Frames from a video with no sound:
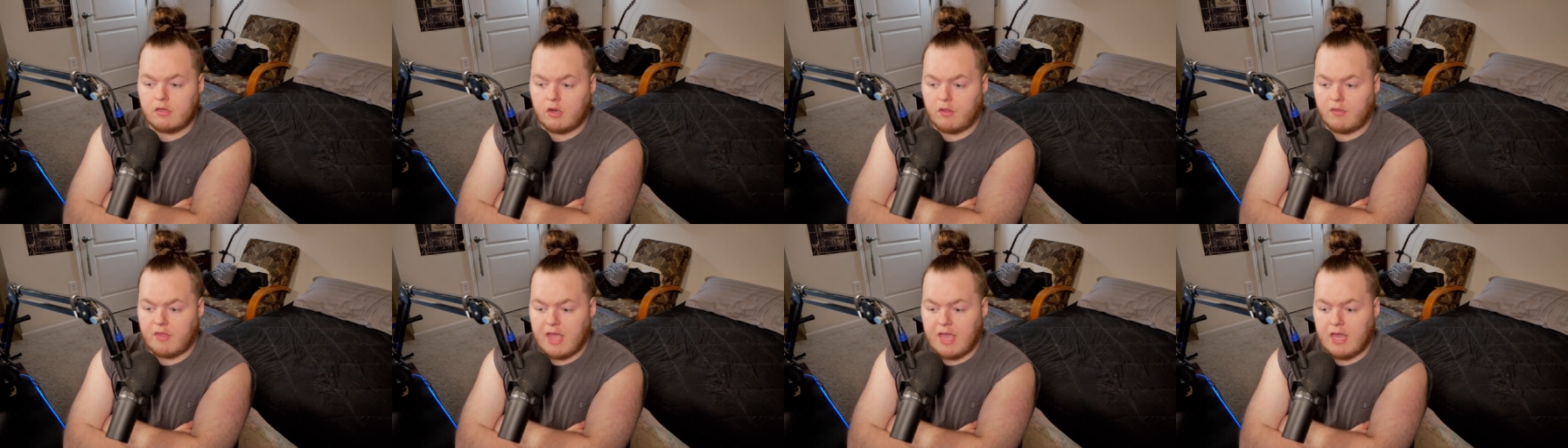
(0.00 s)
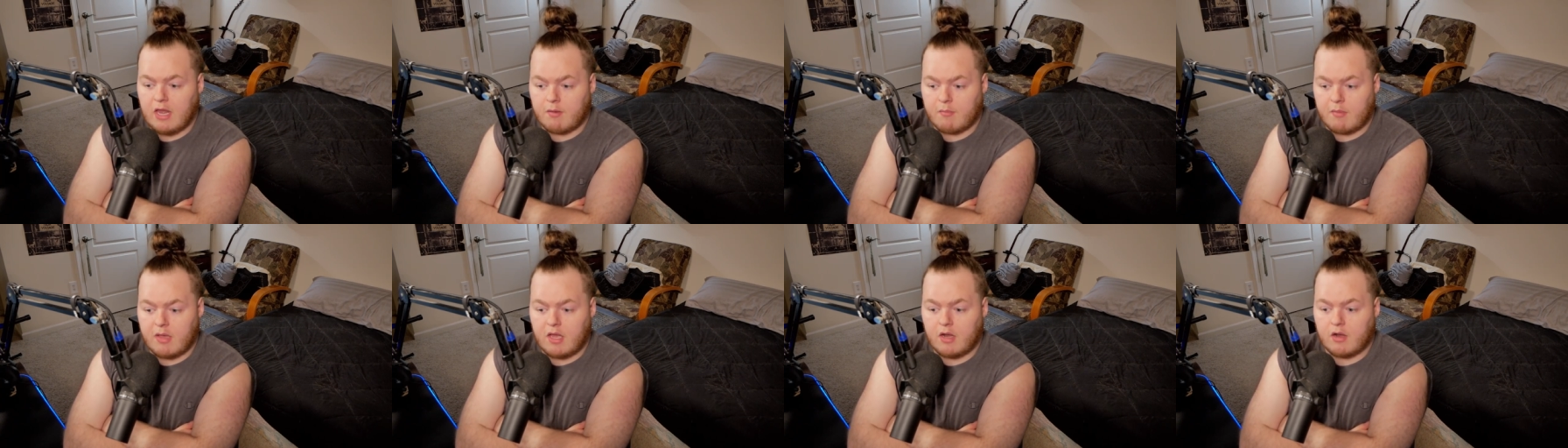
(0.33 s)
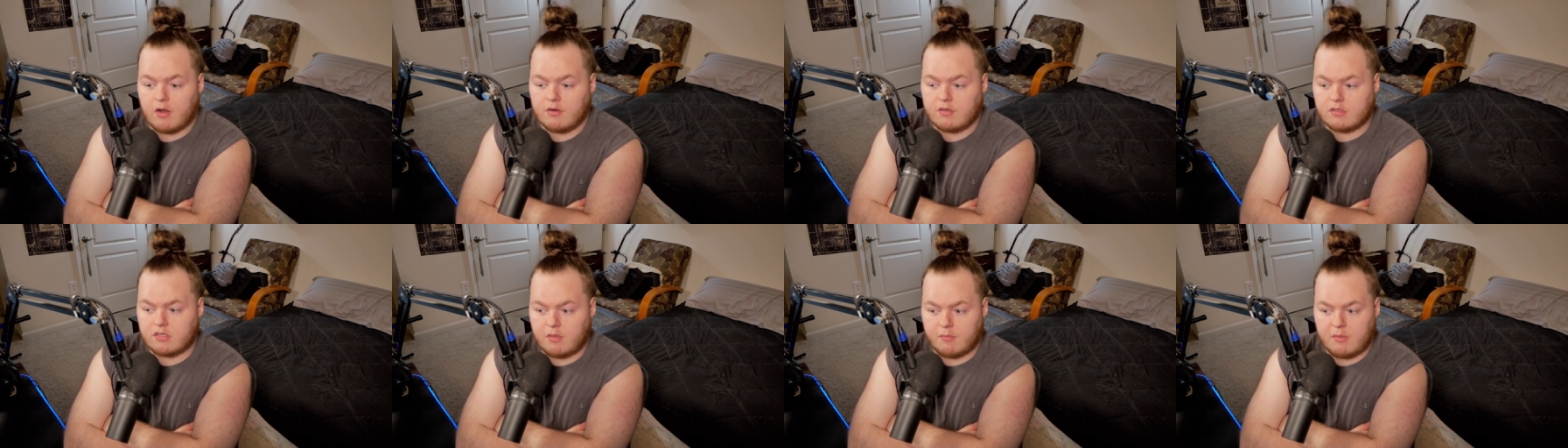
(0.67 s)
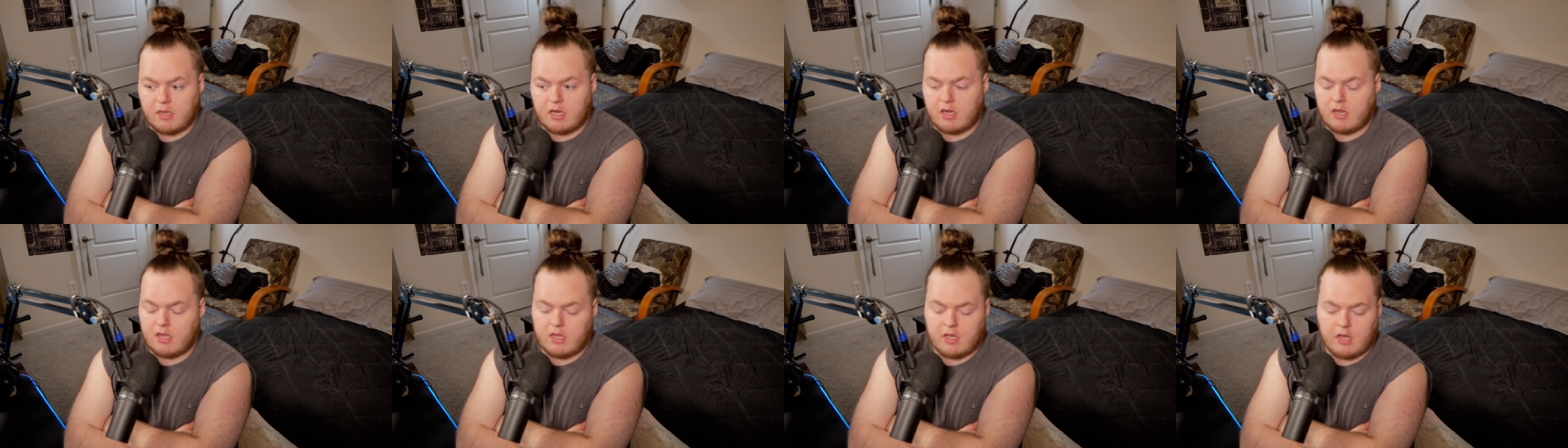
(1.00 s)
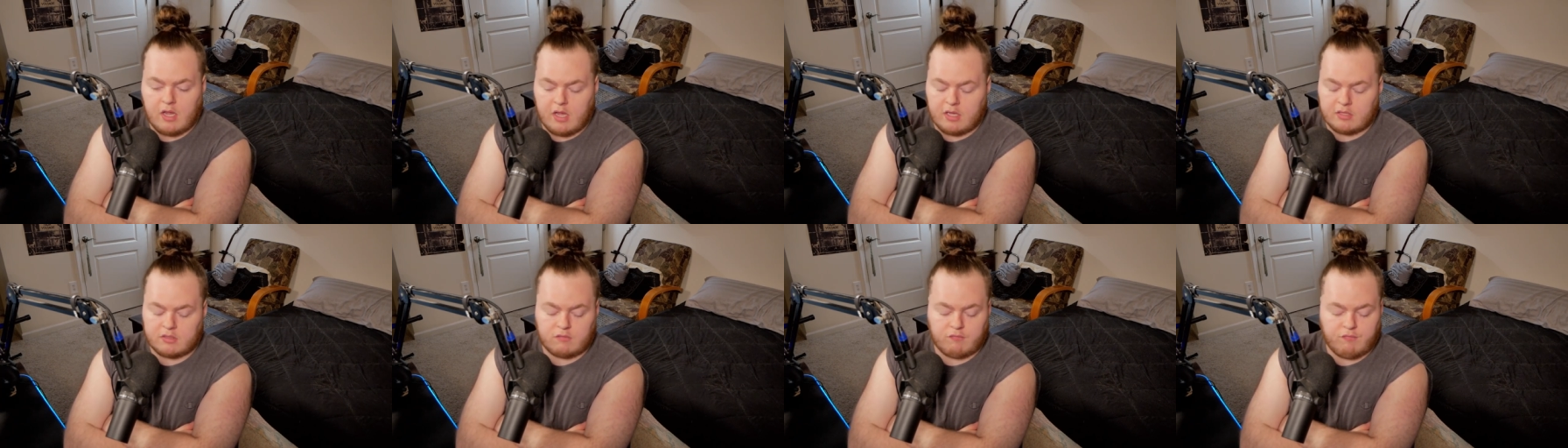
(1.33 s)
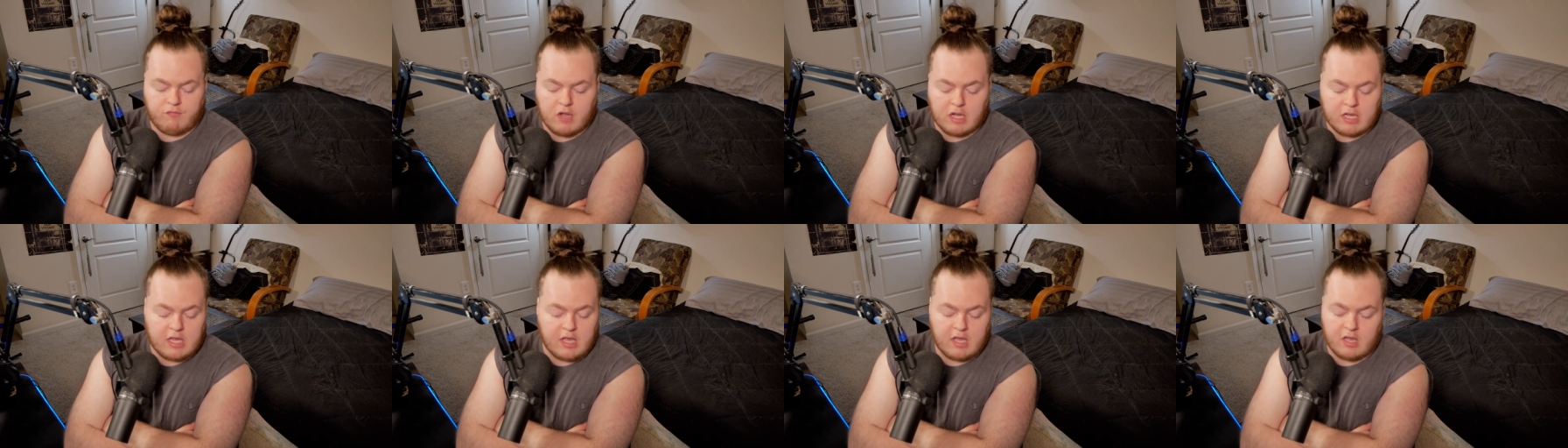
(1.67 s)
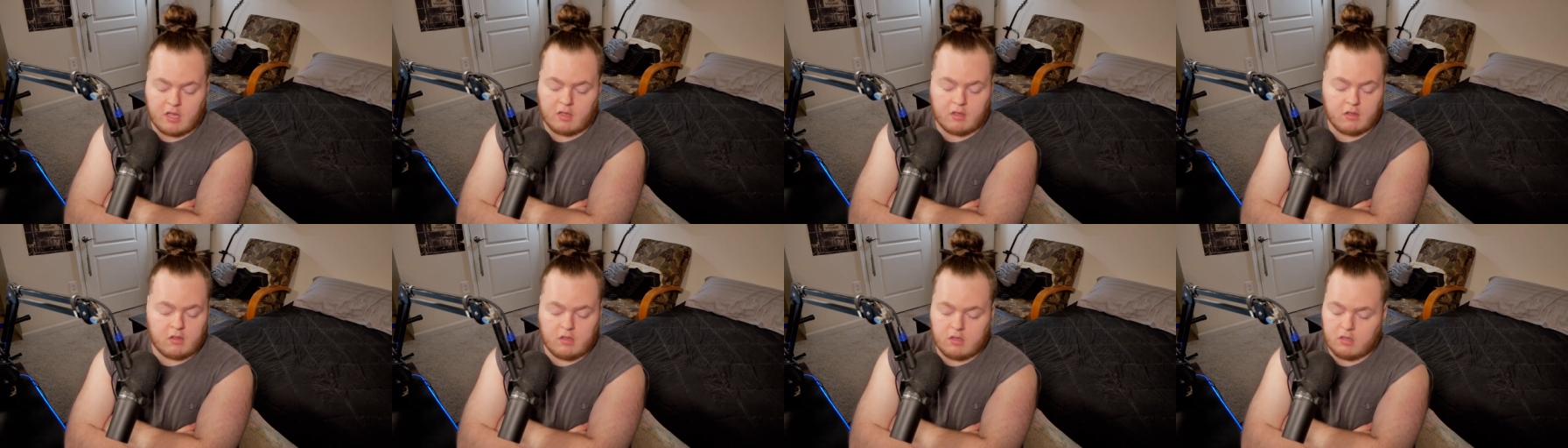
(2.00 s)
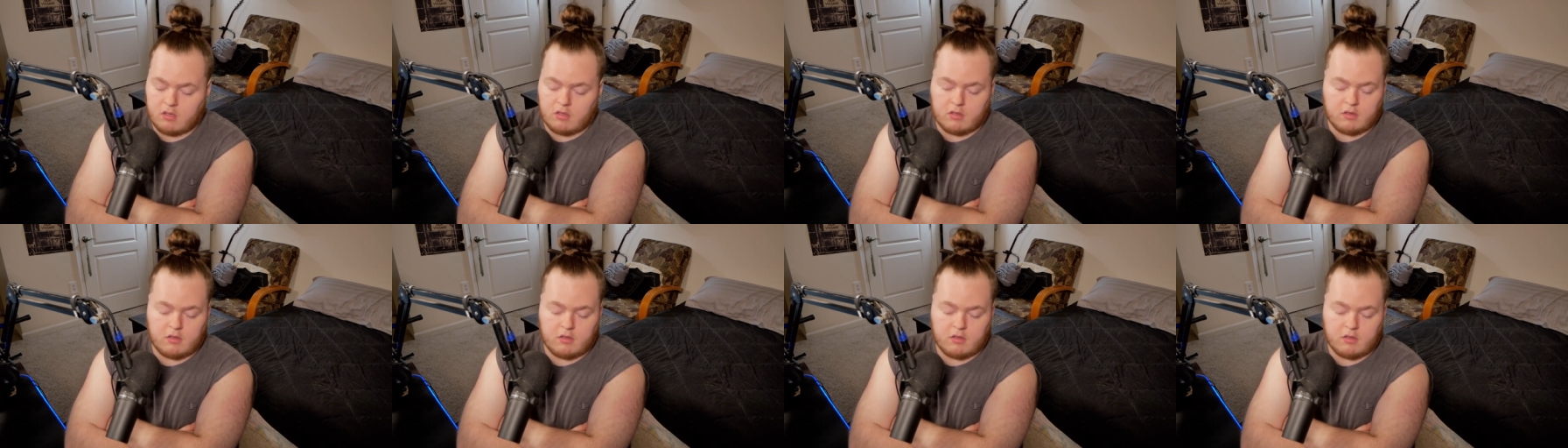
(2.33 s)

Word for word: You know, the animators, I mean, it's fucking